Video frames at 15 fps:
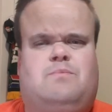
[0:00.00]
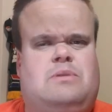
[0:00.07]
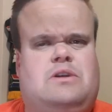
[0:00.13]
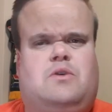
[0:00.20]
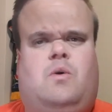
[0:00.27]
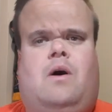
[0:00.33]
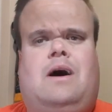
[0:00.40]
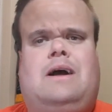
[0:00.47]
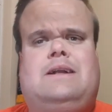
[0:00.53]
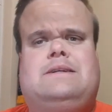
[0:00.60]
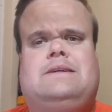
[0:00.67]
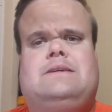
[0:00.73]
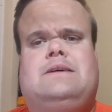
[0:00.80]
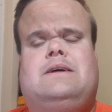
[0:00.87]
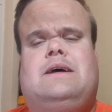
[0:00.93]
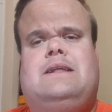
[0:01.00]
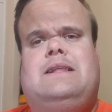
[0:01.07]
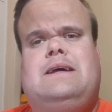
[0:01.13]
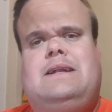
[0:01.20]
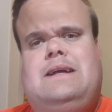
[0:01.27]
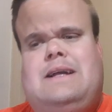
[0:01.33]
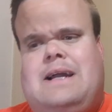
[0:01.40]
a bit quiet, and
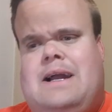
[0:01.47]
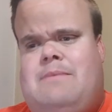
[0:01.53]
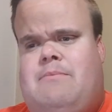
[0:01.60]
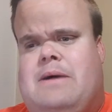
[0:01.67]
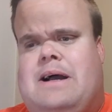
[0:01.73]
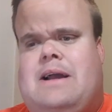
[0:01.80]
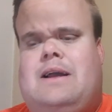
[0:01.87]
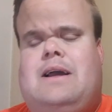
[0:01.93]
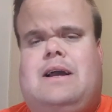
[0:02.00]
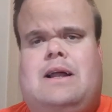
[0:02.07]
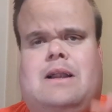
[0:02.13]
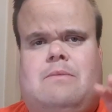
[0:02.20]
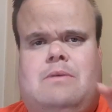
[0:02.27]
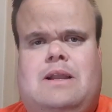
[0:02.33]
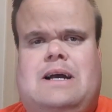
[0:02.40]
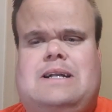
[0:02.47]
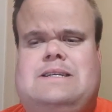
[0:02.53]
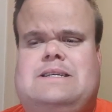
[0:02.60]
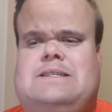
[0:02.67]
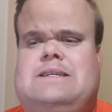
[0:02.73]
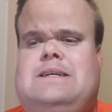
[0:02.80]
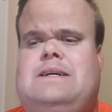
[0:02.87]
then he came back, and I'm glad
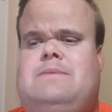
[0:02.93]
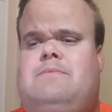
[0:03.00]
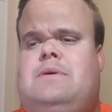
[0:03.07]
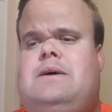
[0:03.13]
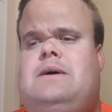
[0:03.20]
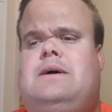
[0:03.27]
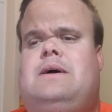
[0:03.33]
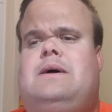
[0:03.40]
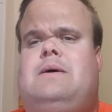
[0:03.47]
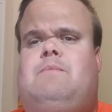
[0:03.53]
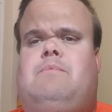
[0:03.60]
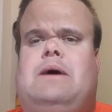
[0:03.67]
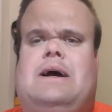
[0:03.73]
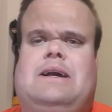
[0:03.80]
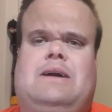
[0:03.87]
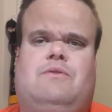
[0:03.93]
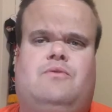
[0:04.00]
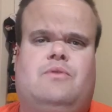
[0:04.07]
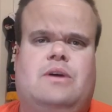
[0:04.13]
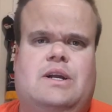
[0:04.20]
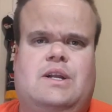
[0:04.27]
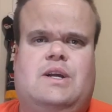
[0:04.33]
to see him back. He
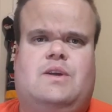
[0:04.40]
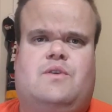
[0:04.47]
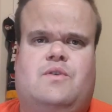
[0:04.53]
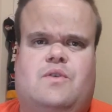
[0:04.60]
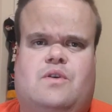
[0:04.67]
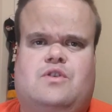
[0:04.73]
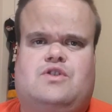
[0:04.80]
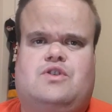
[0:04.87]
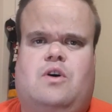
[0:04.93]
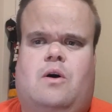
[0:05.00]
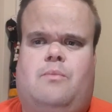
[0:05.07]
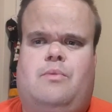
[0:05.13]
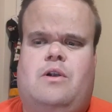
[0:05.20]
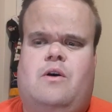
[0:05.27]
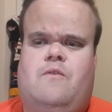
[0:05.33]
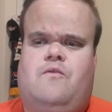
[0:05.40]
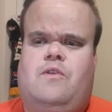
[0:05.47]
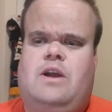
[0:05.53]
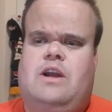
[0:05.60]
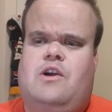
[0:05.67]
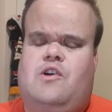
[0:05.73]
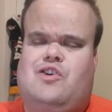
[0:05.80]
really looked sharp, and
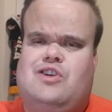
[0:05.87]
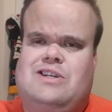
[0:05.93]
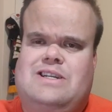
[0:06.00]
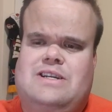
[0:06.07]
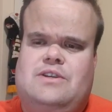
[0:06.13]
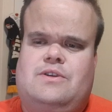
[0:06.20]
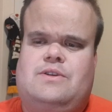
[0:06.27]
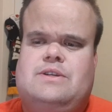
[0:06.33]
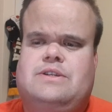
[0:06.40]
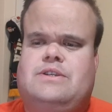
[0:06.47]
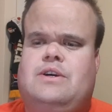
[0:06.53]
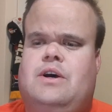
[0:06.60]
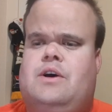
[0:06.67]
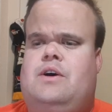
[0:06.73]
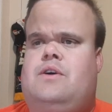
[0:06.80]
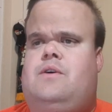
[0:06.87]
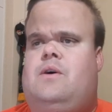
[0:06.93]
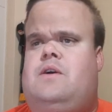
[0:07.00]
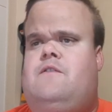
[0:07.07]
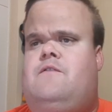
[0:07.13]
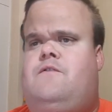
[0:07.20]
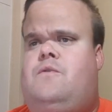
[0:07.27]
hopefully can continue this
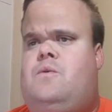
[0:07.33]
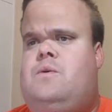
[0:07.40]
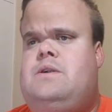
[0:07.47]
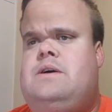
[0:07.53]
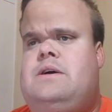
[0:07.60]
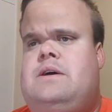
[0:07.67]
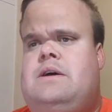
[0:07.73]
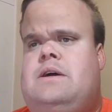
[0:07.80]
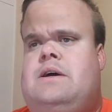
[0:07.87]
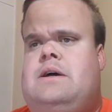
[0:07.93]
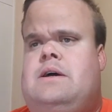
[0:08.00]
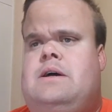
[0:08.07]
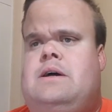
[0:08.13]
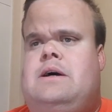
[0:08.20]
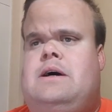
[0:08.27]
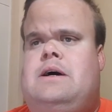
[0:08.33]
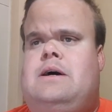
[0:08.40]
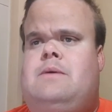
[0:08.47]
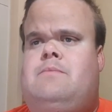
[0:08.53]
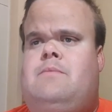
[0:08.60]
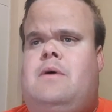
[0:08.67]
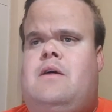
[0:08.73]
going forward.
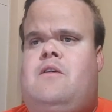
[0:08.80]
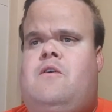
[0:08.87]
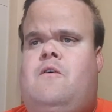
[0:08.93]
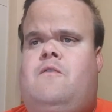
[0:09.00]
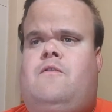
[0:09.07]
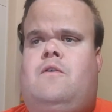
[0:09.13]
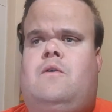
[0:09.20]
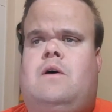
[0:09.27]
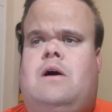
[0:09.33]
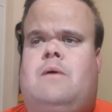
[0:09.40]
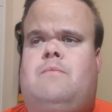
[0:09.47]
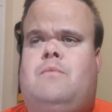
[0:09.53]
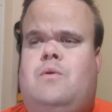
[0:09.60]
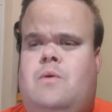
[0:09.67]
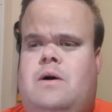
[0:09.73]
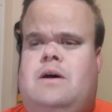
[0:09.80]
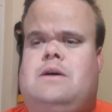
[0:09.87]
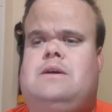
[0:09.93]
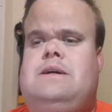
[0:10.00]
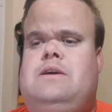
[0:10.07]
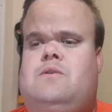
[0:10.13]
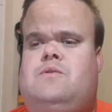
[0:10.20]
So for Amua,
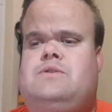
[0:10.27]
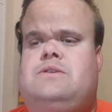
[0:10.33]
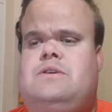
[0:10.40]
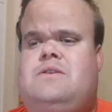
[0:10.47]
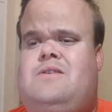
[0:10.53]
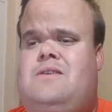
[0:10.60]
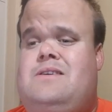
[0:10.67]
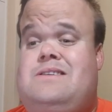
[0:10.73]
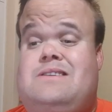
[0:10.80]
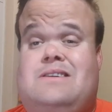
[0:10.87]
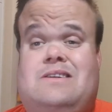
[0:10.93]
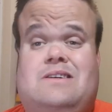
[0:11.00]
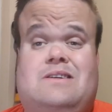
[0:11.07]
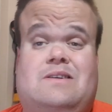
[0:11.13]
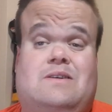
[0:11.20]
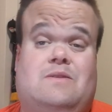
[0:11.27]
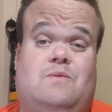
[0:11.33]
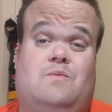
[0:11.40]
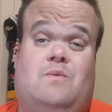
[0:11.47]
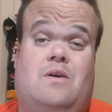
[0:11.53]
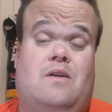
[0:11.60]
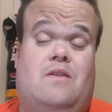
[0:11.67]
he also got
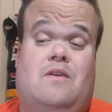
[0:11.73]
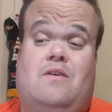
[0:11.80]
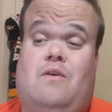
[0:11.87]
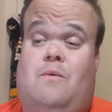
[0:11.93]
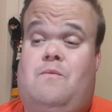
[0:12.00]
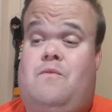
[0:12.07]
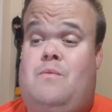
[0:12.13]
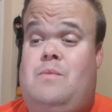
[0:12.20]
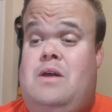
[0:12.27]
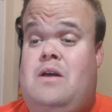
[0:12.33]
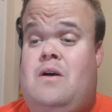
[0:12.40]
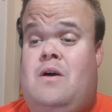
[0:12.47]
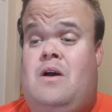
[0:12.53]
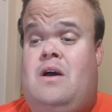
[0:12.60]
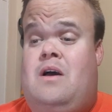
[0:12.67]
one of the top for me.